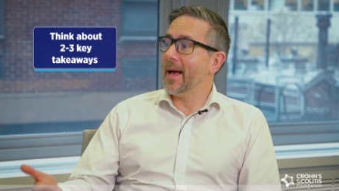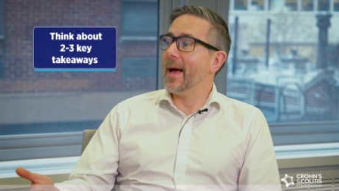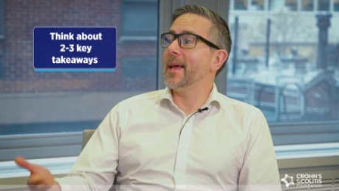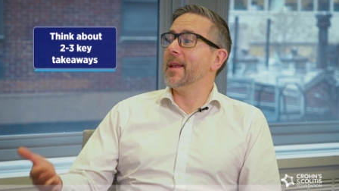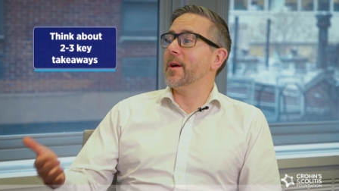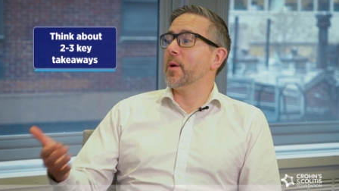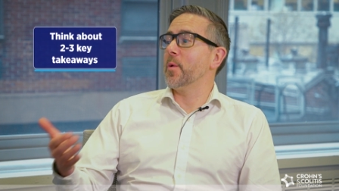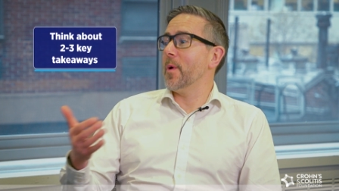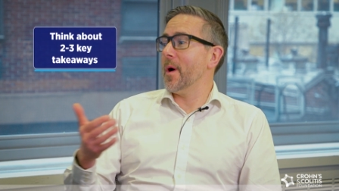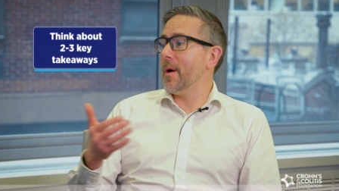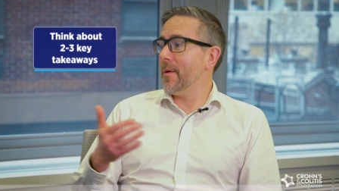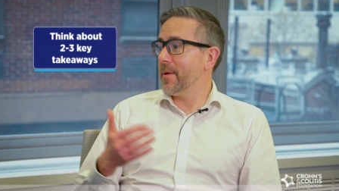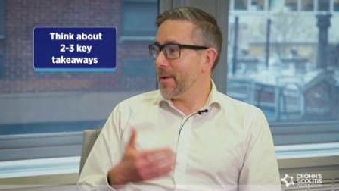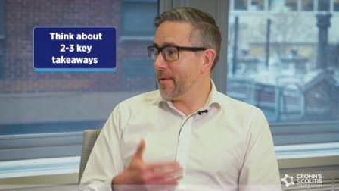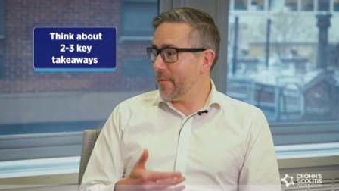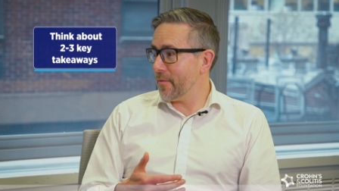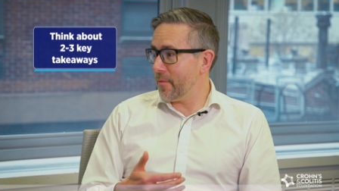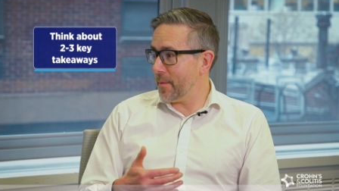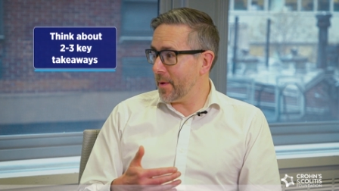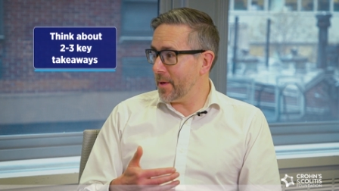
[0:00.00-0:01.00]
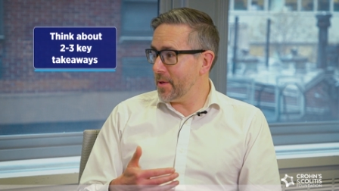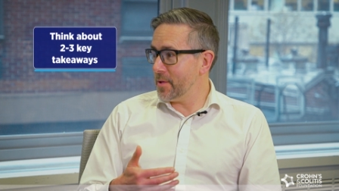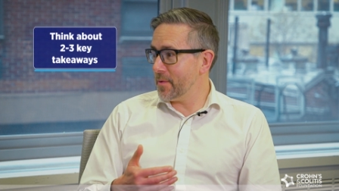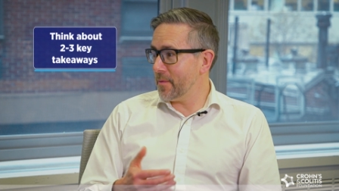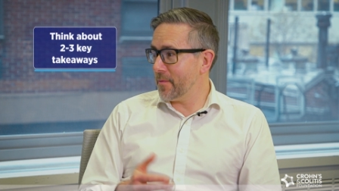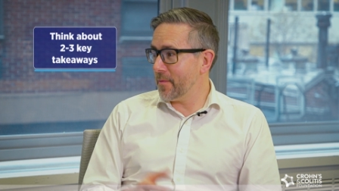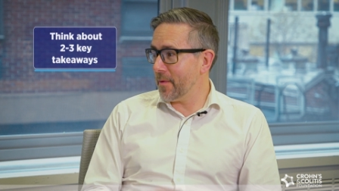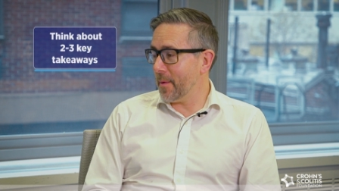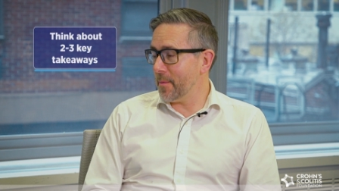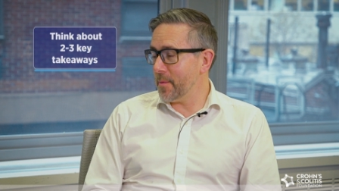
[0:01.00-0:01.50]
and acquiring
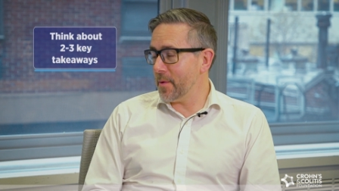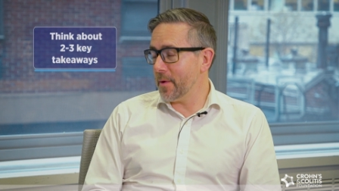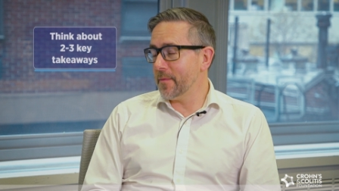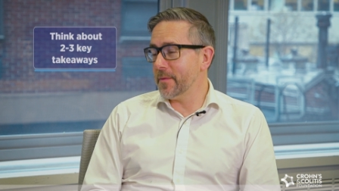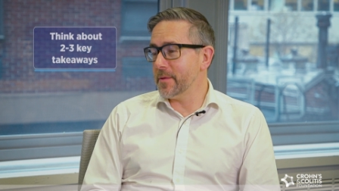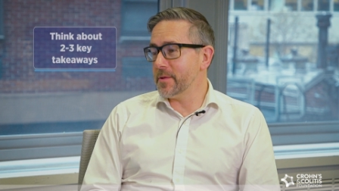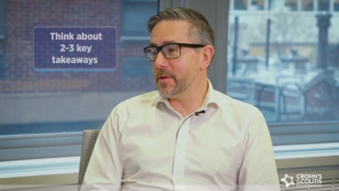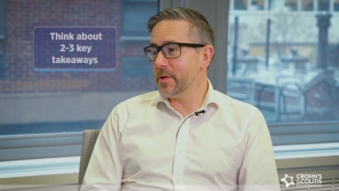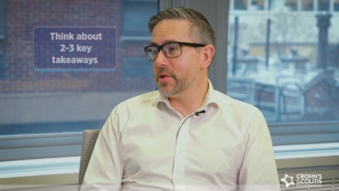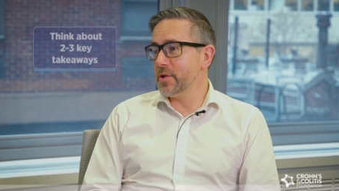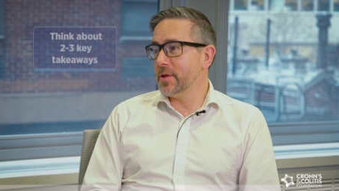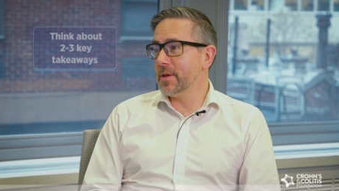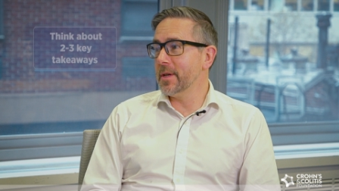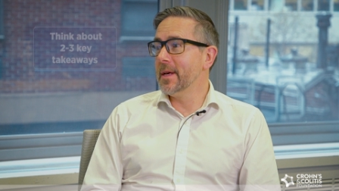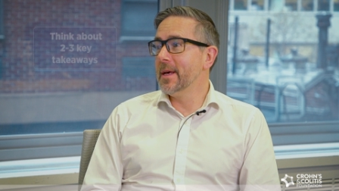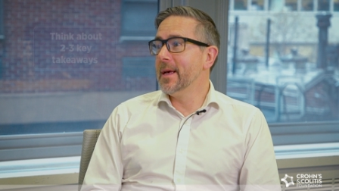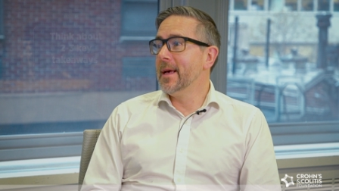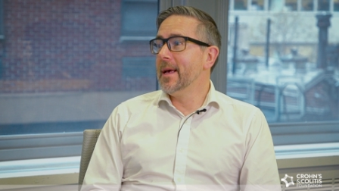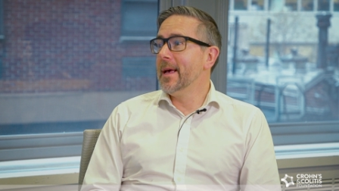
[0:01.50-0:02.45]
information from your physician.